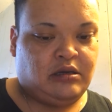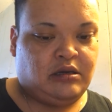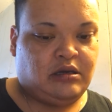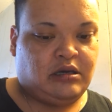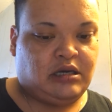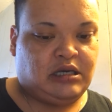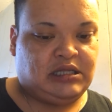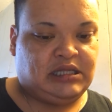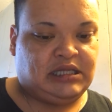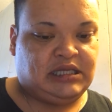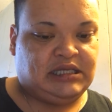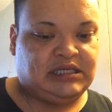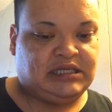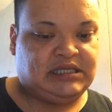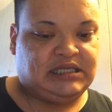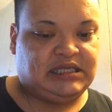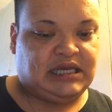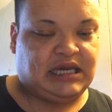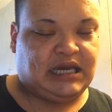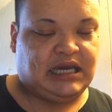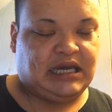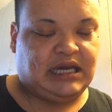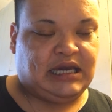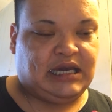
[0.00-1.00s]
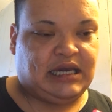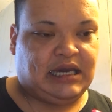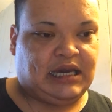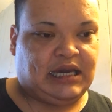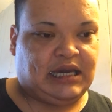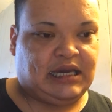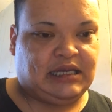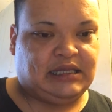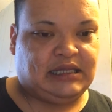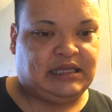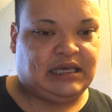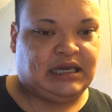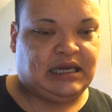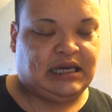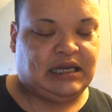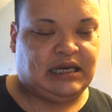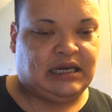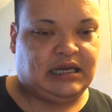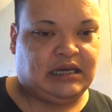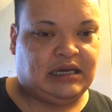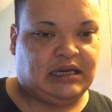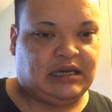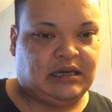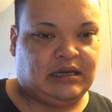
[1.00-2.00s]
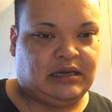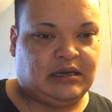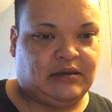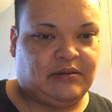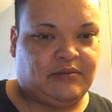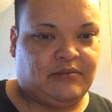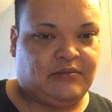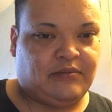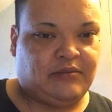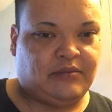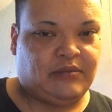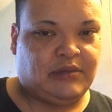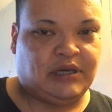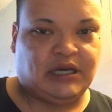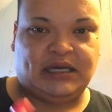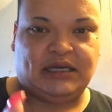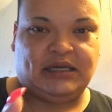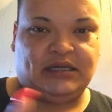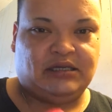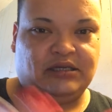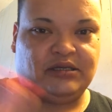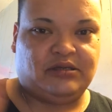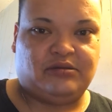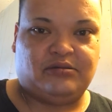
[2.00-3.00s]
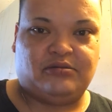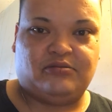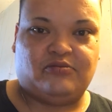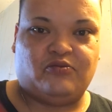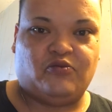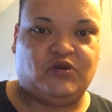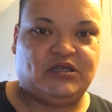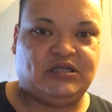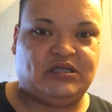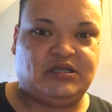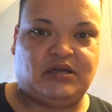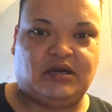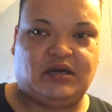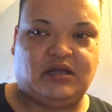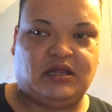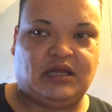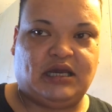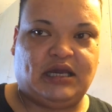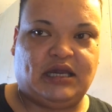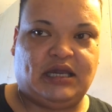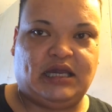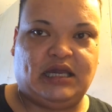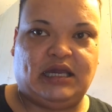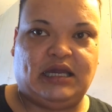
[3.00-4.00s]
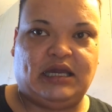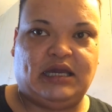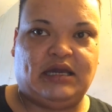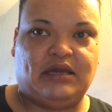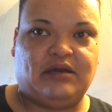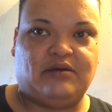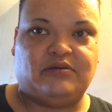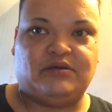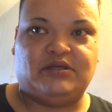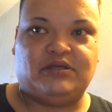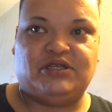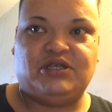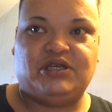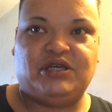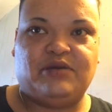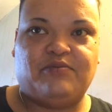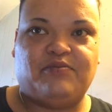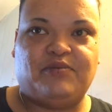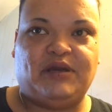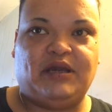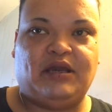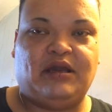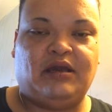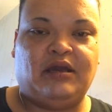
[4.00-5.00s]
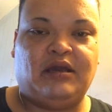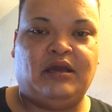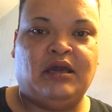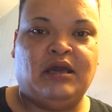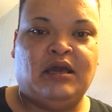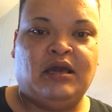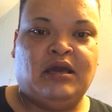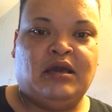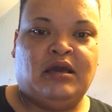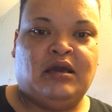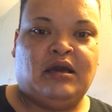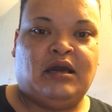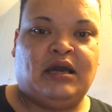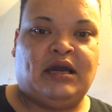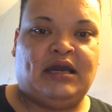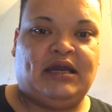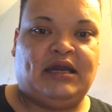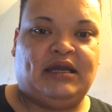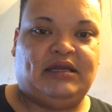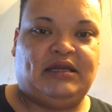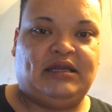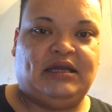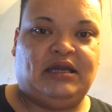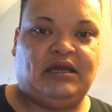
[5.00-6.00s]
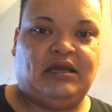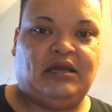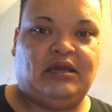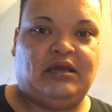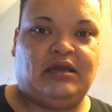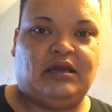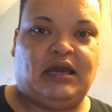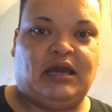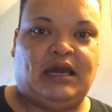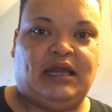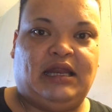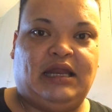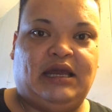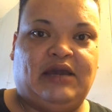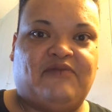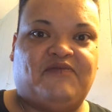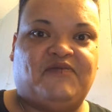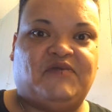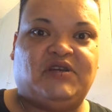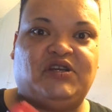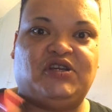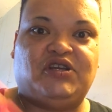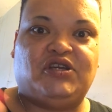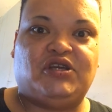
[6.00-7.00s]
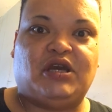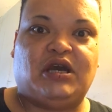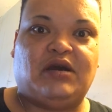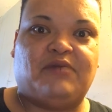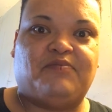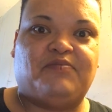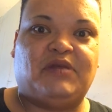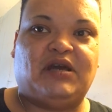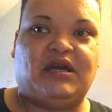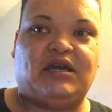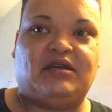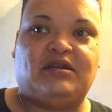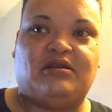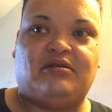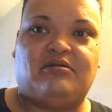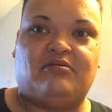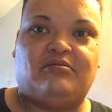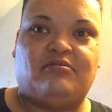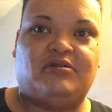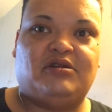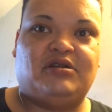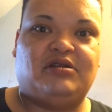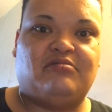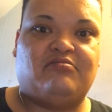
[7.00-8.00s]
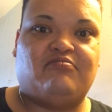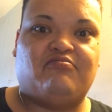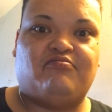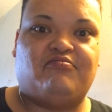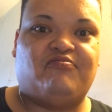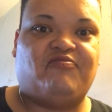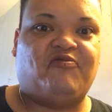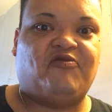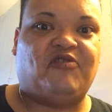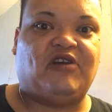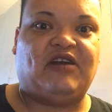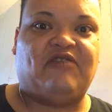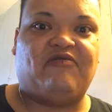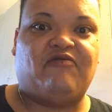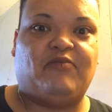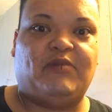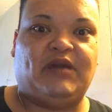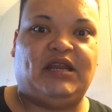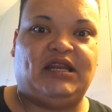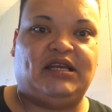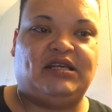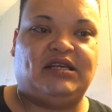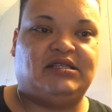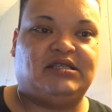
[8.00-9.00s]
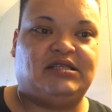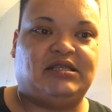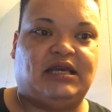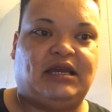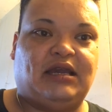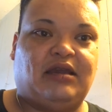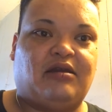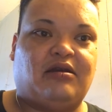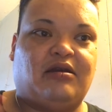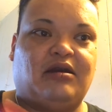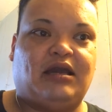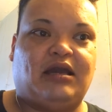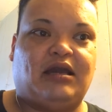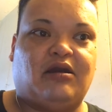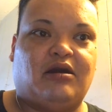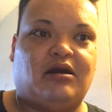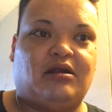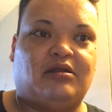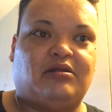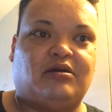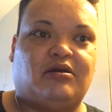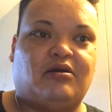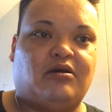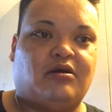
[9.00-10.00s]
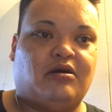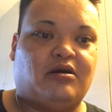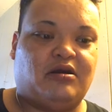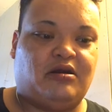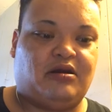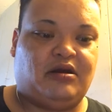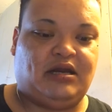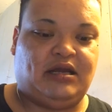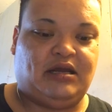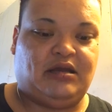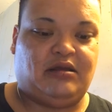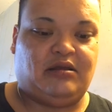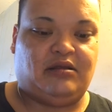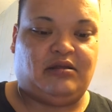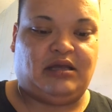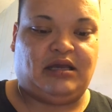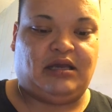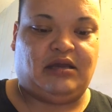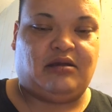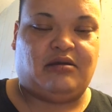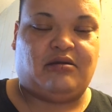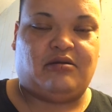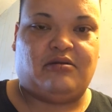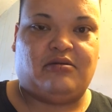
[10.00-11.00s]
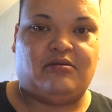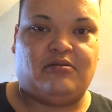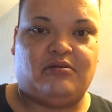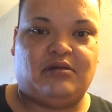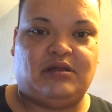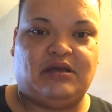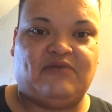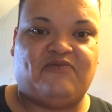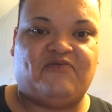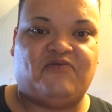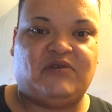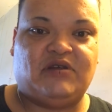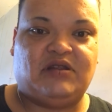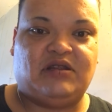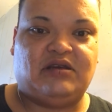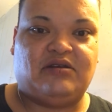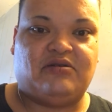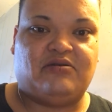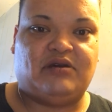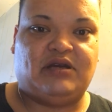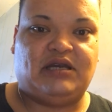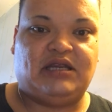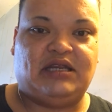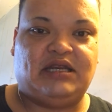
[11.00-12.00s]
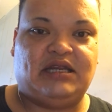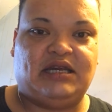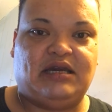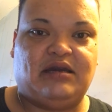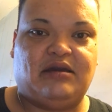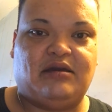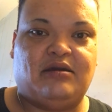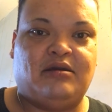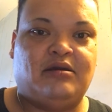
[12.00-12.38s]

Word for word: on this set and then um, I was not liking it it was chipping I de I left the shop that five minutes like I got in the car and it like left a little indent